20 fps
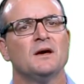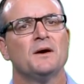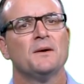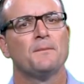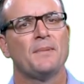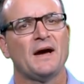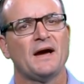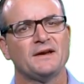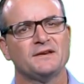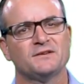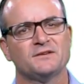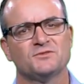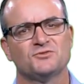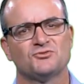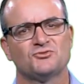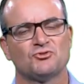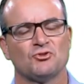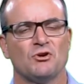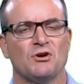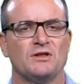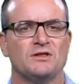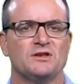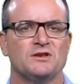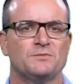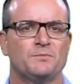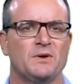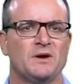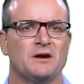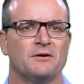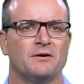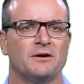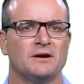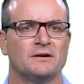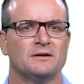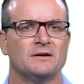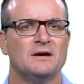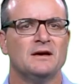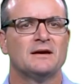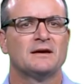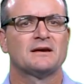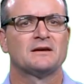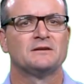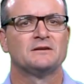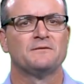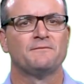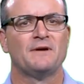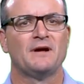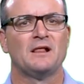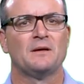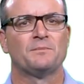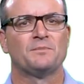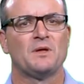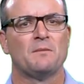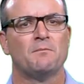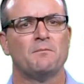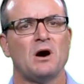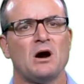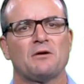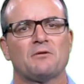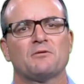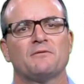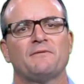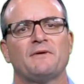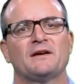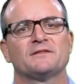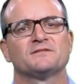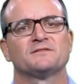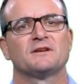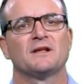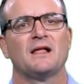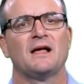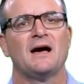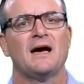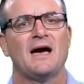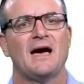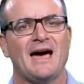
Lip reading: patients during this period can develop the microvascular